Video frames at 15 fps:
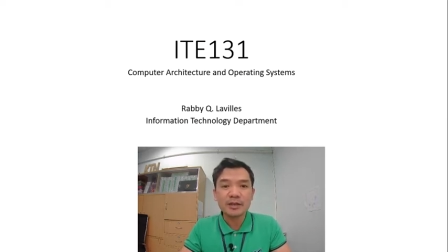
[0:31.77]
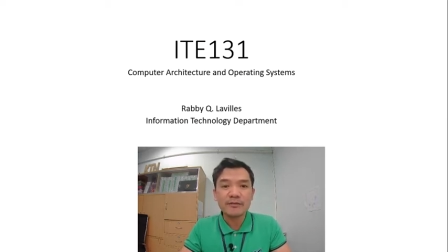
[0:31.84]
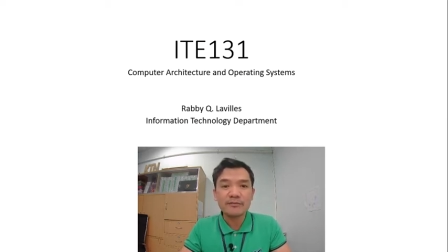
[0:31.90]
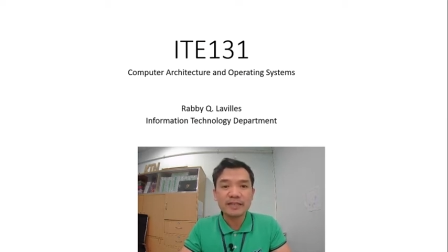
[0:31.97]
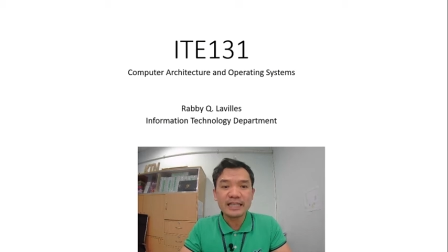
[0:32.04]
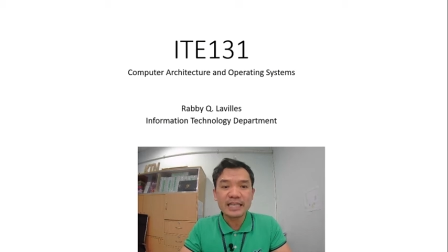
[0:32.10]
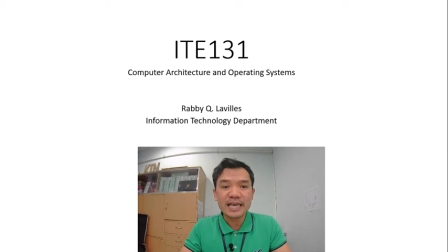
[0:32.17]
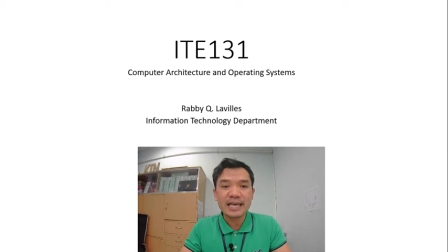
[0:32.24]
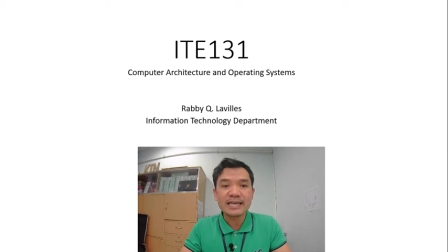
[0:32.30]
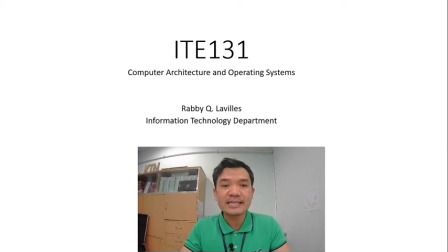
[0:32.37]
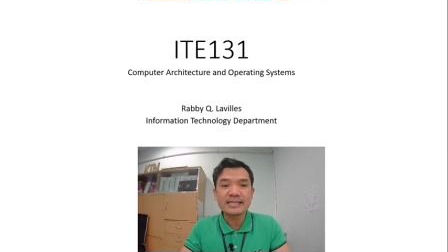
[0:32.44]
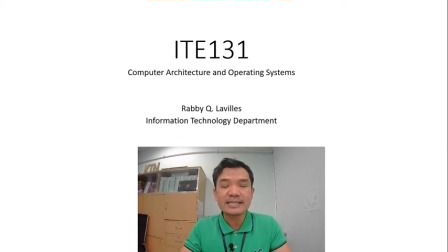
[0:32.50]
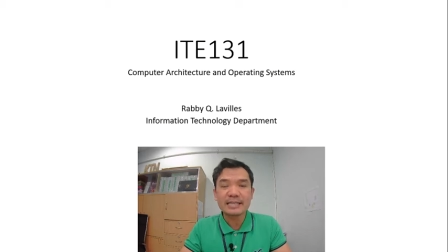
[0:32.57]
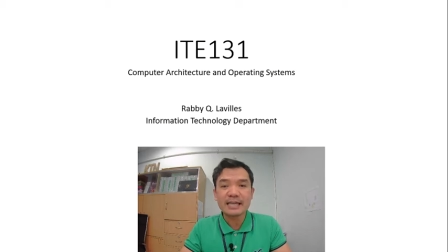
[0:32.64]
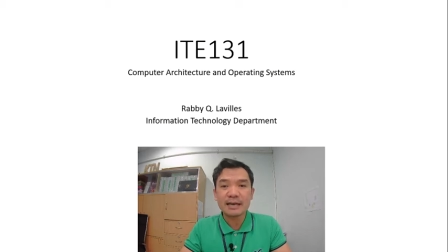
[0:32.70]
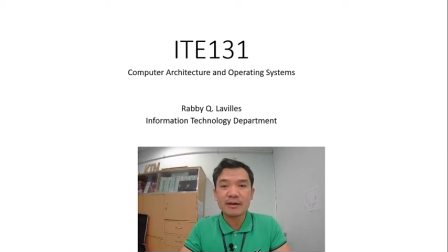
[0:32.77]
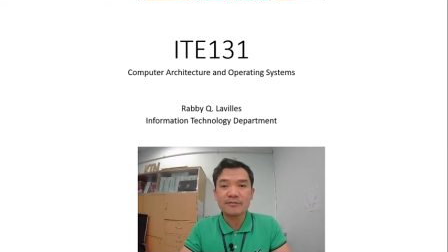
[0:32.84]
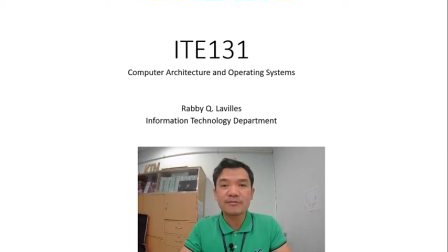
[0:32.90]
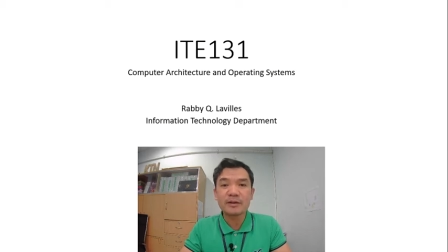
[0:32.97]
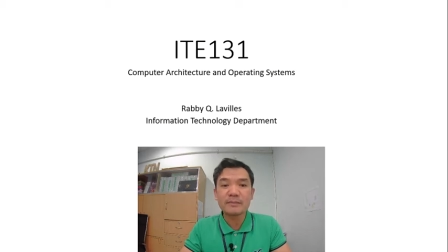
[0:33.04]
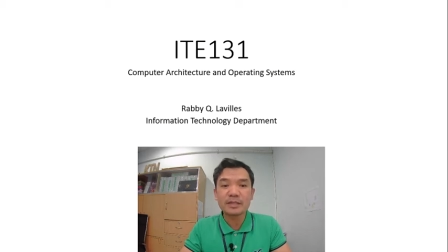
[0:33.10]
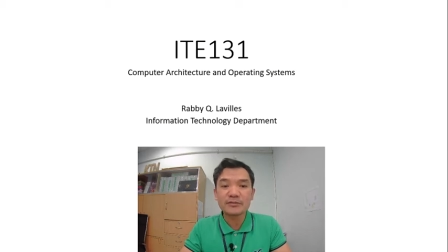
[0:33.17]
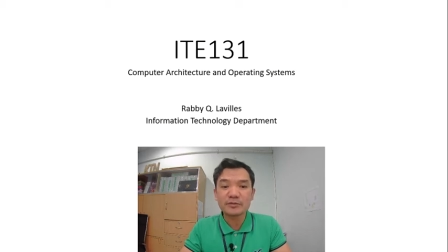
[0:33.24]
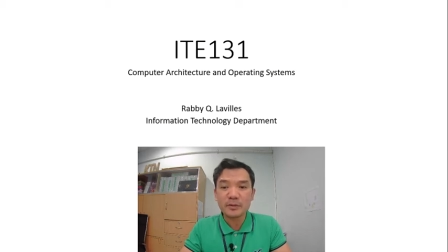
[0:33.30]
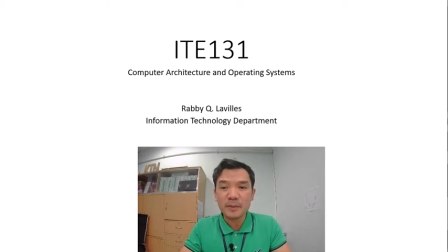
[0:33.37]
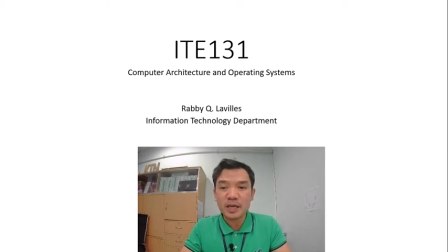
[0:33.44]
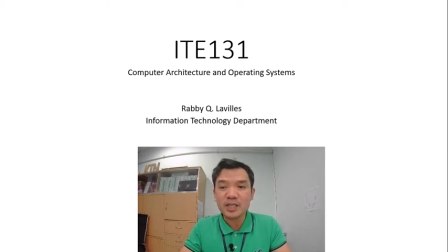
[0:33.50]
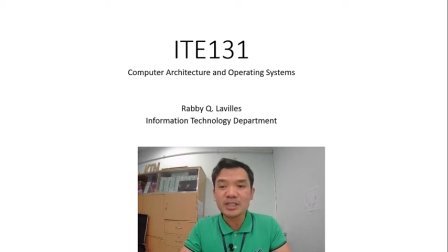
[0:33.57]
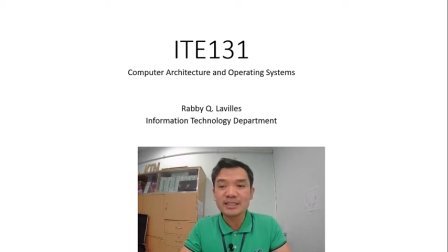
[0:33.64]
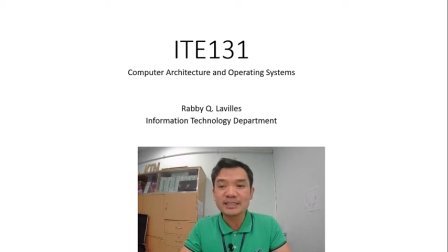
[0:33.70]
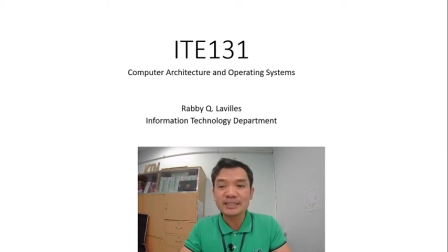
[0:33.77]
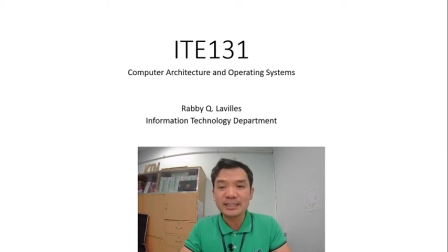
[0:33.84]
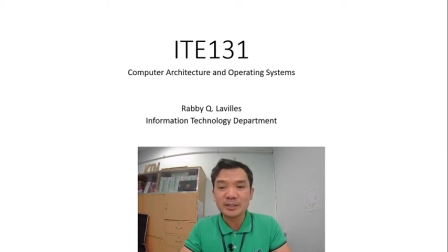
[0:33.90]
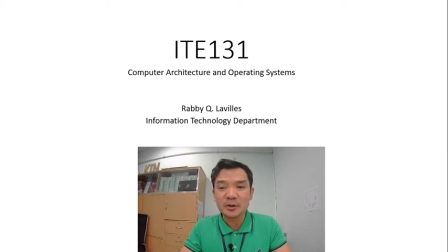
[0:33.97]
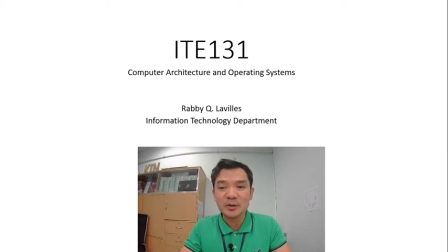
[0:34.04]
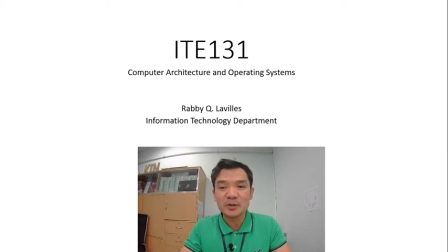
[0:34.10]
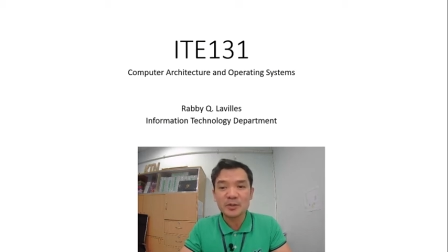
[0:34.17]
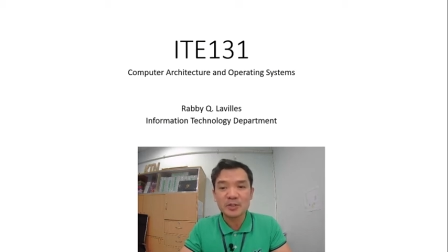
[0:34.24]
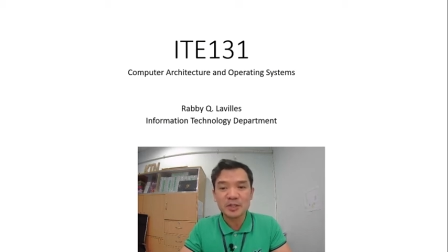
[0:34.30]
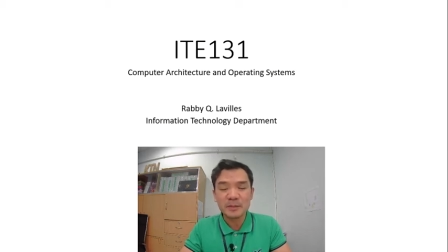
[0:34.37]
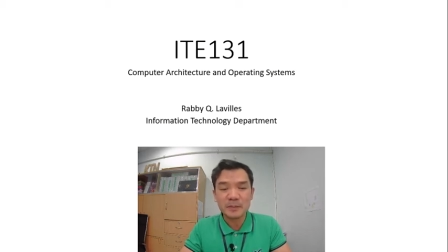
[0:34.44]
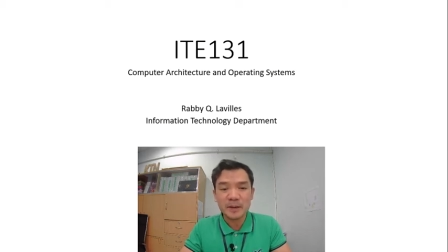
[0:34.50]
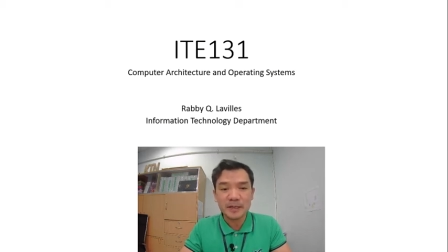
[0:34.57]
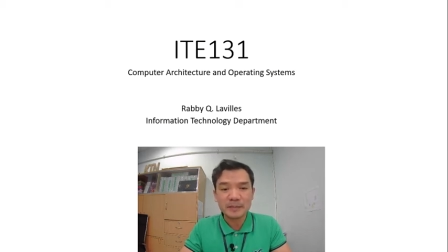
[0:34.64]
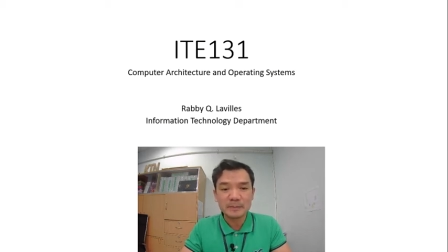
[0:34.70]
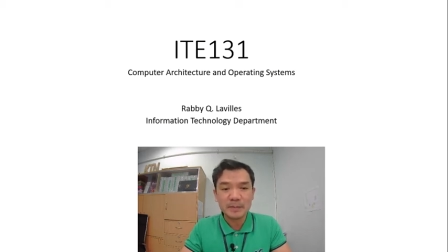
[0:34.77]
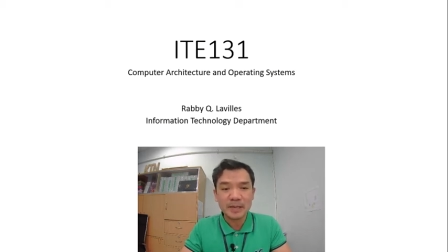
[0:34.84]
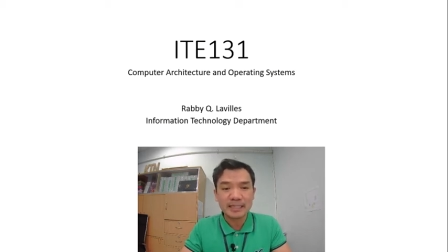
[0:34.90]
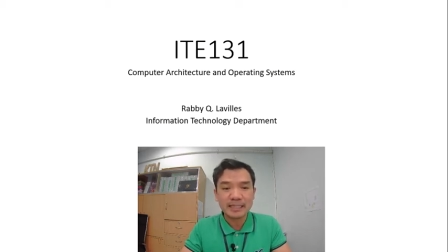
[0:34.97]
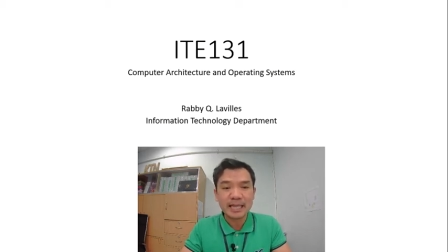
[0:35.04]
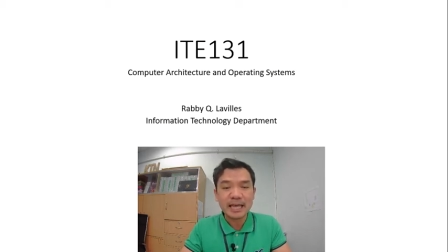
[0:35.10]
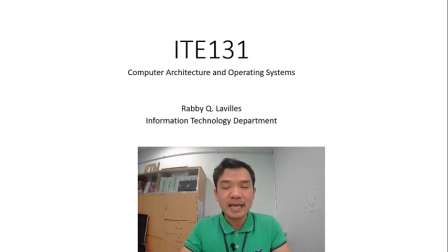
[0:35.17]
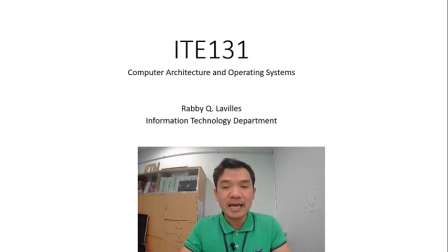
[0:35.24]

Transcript: Lavillas from Information Technology Department.